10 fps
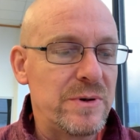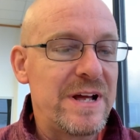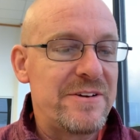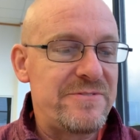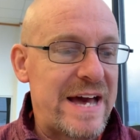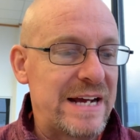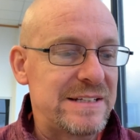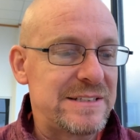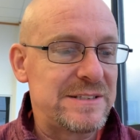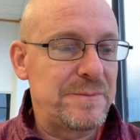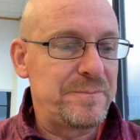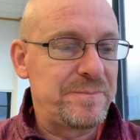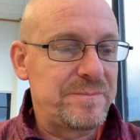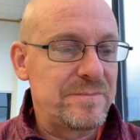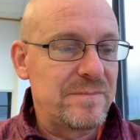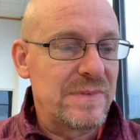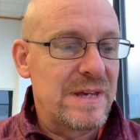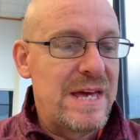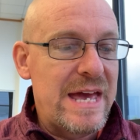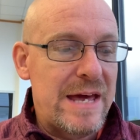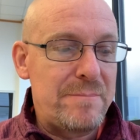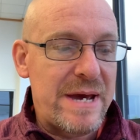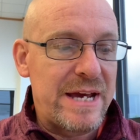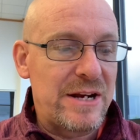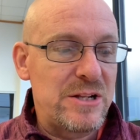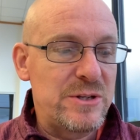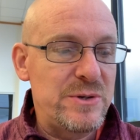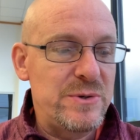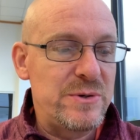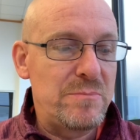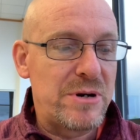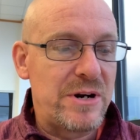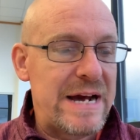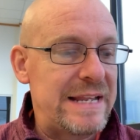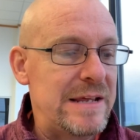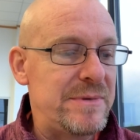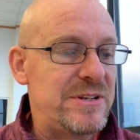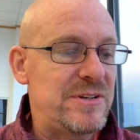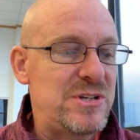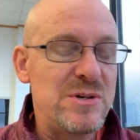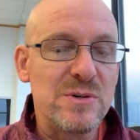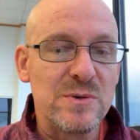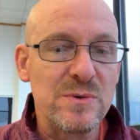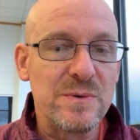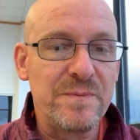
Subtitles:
facts and may include but are not limited to